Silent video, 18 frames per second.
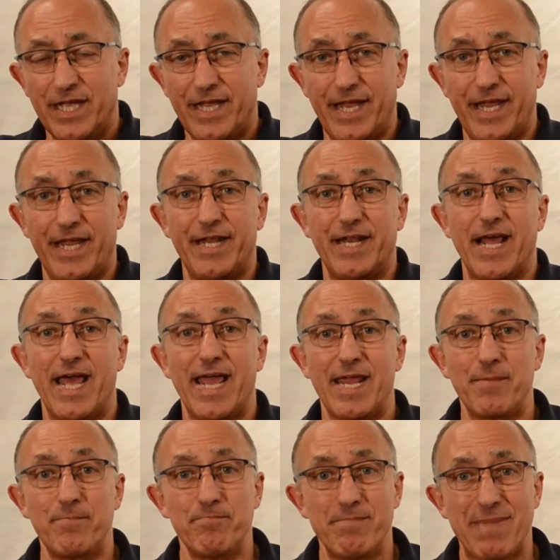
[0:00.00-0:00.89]
in
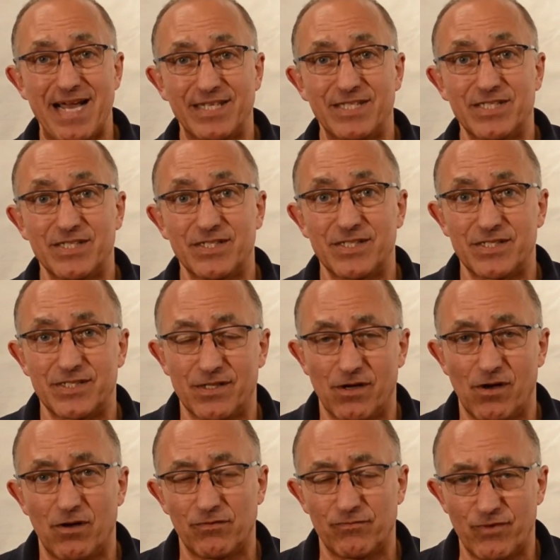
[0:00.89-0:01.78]
a mass
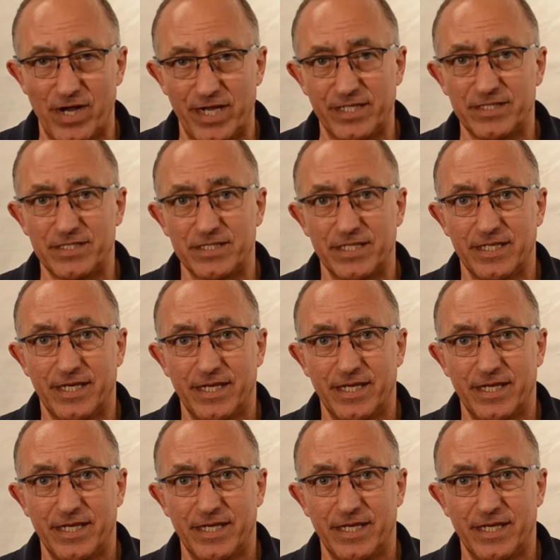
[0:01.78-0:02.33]
start race.